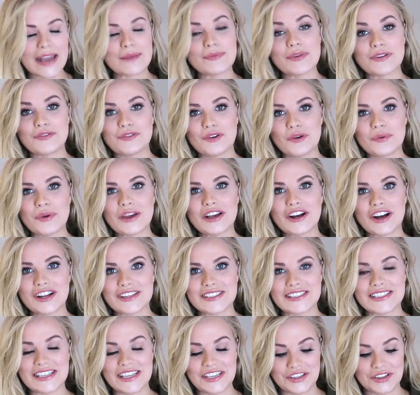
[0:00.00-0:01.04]
and before we
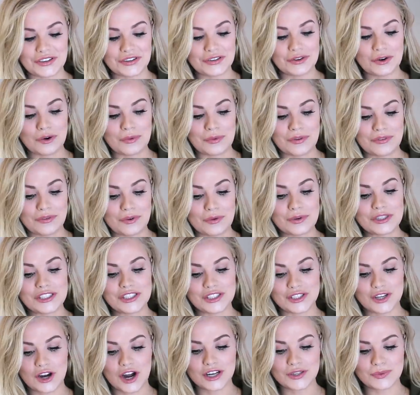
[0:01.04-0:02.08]
continue, or before we
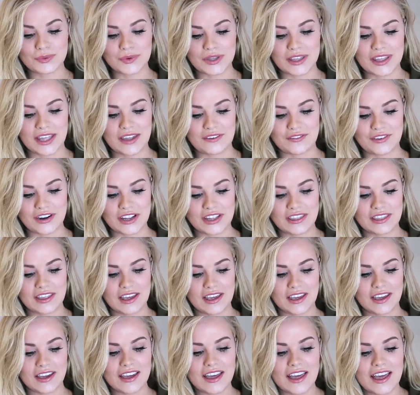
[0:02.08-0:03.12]
start with
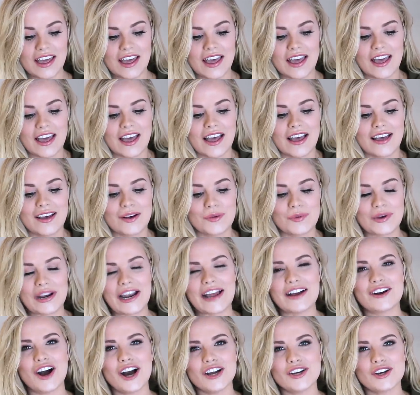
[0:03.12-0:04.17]
everything, when
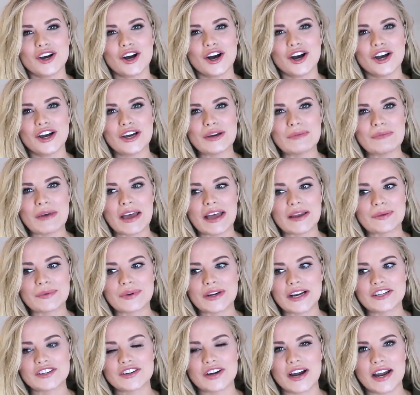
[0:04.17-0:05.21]
I got home and
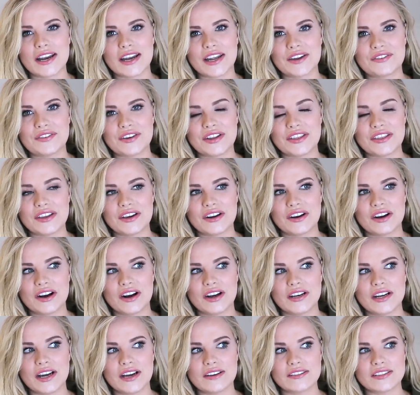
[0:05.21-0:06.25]
when I tried everything
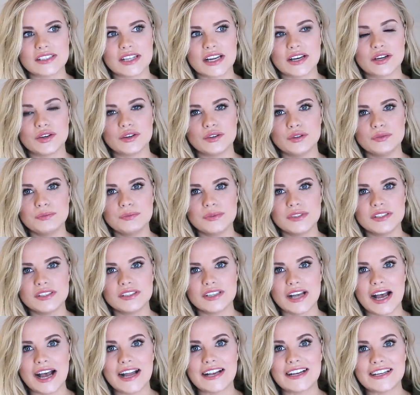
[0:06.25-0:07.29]
on, I was like, oops,
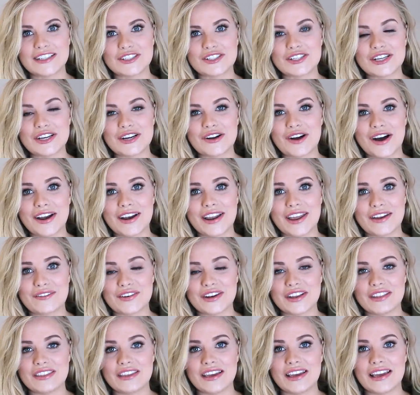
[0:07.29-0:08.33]
I literally got
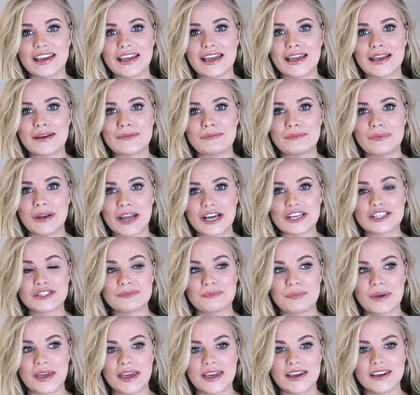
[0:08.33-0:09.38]
everything in
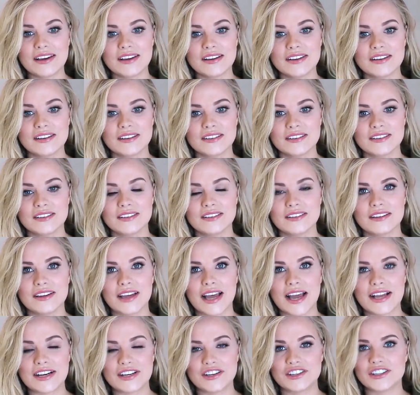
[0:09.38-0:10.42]
blush pink
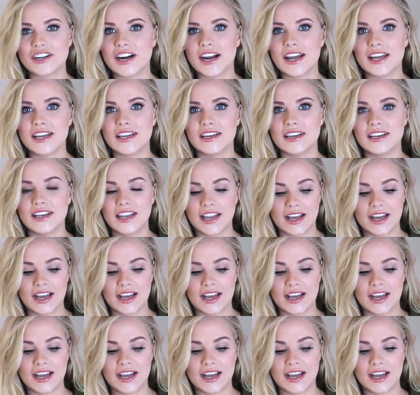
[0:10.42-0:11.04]
and gray.